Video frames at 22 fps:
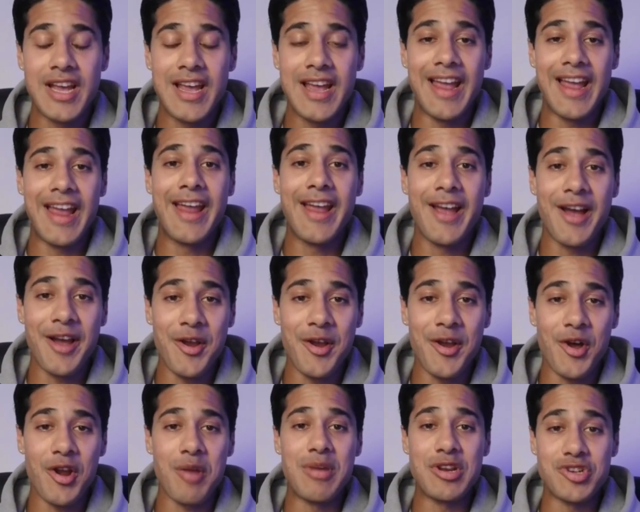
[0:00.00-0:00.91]
AI
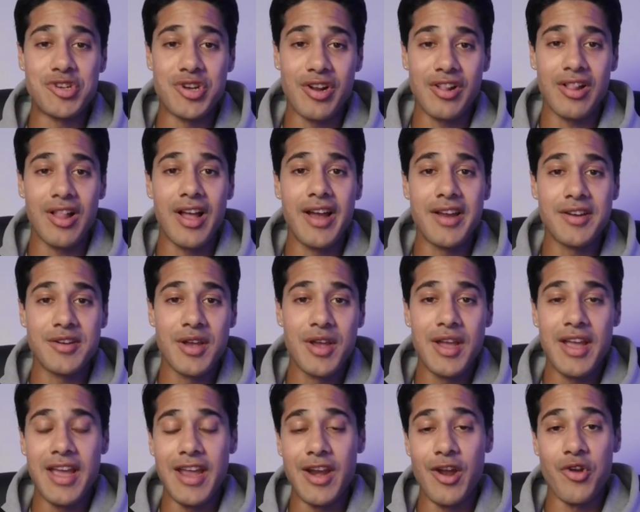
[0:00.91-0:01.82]
automation client
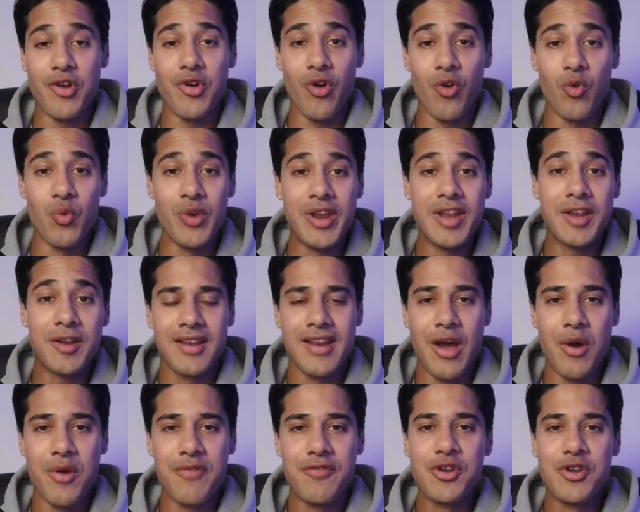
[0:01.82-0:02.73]
in under a week.
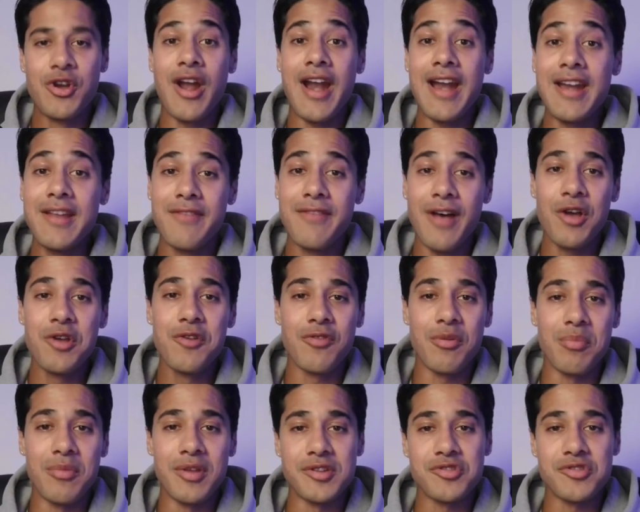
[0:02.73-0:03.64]
If you got any value from
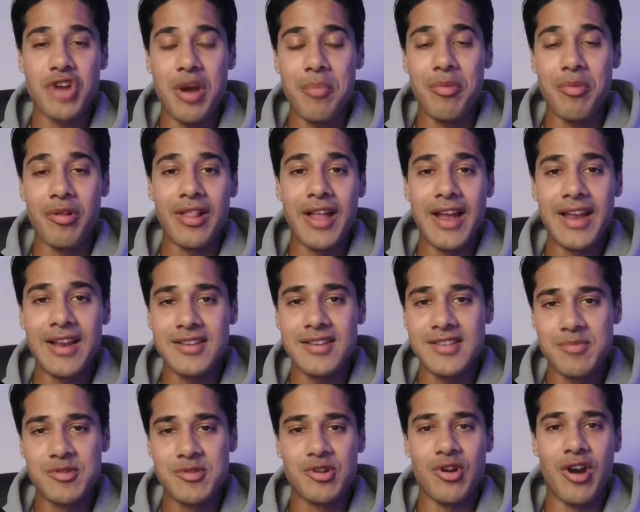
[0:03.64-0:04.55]
this, drop a like,
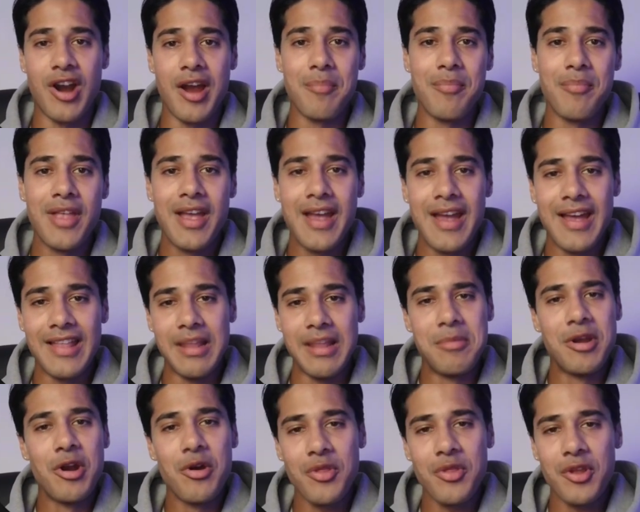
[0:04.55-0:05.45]
subscribe. Let me
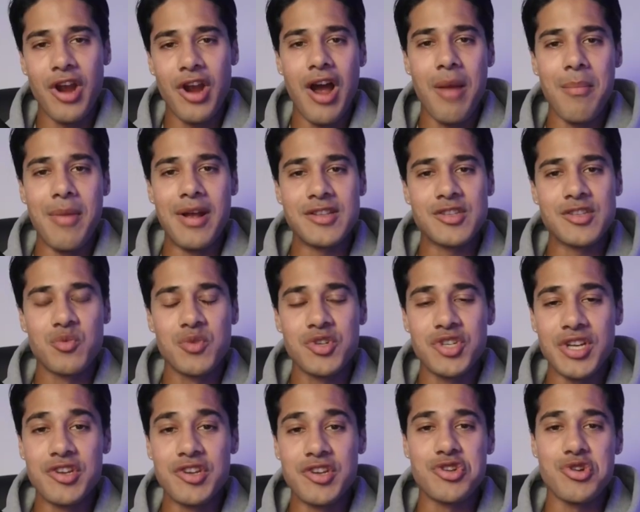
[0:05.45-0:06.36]
know in the comments which
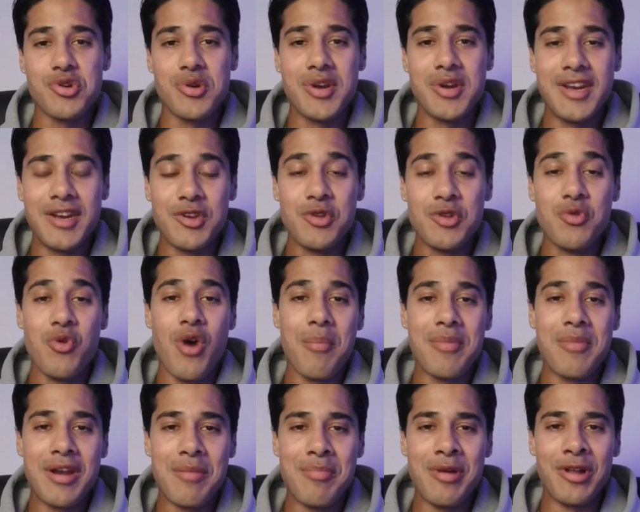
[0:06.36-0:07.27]
industry you want me to
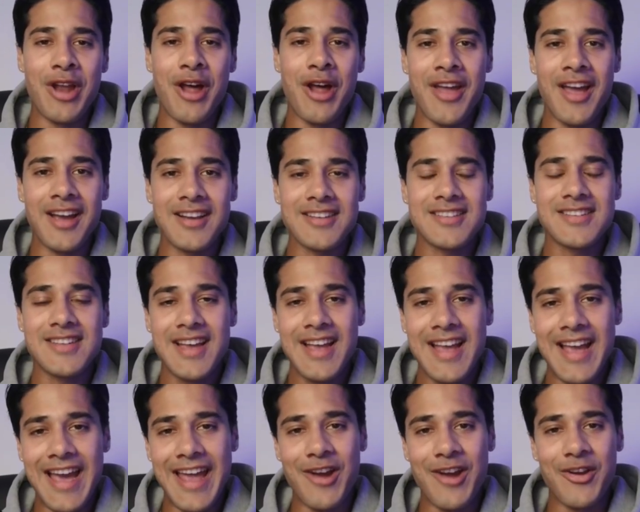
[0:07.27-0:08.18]
build out next,
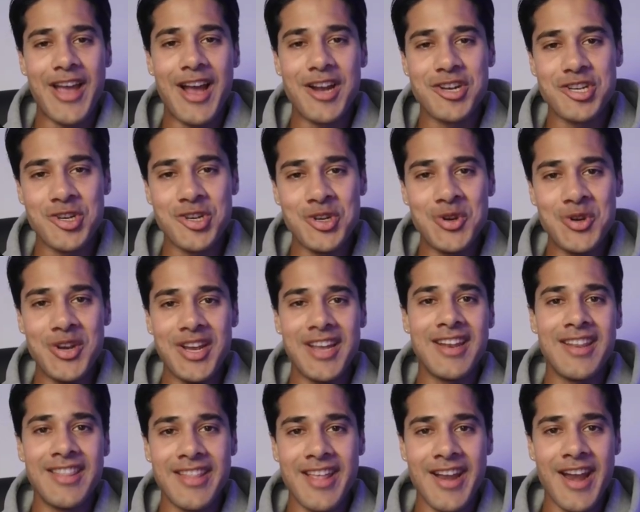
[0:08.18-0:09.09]
and I'll catch you in
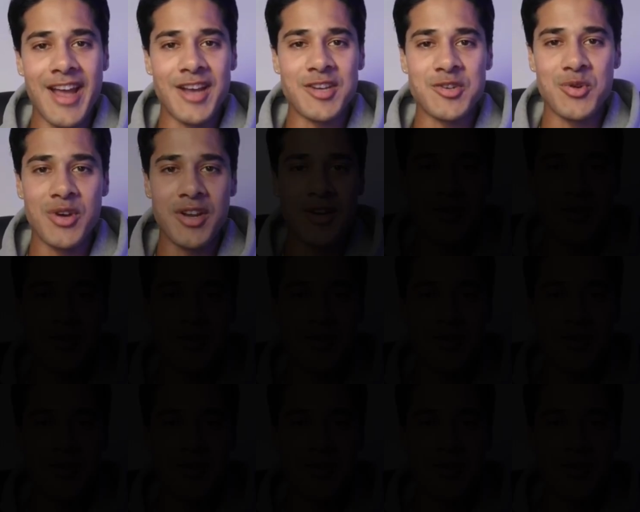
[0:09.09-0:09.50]
the next one.